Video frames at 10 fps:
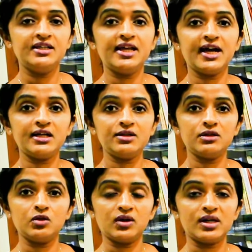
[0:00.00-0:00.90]
That
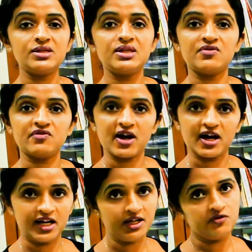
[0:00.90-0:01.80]
is known as
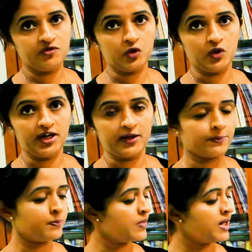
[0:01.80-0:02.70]
cephalic folding.